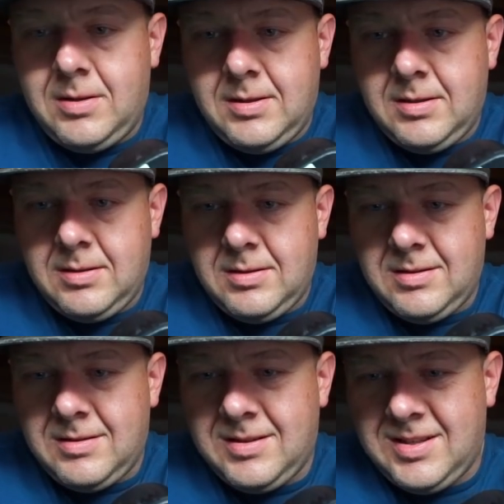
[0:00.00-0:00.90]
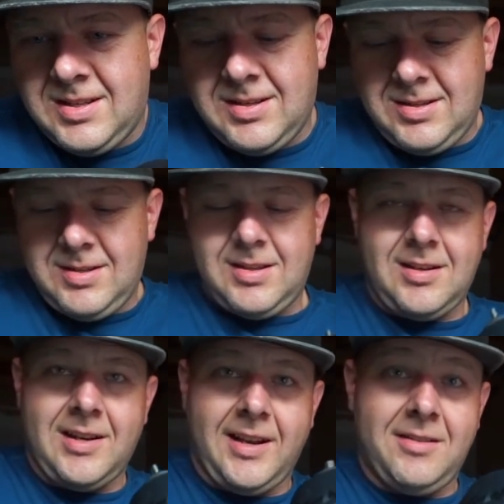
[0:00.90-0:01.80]

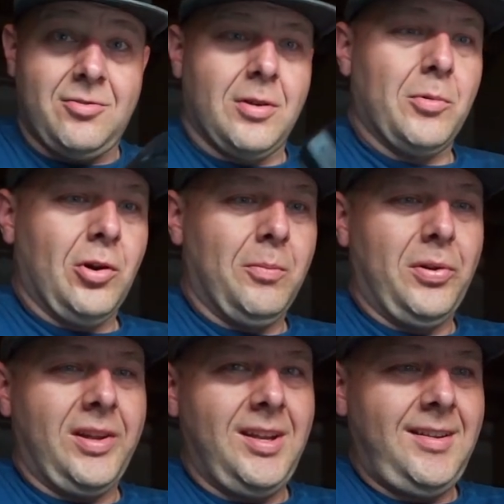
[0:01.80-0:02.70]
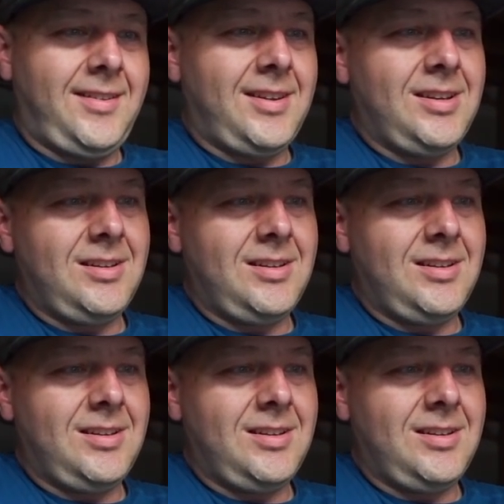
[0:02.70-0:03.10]
All right, drum roll please.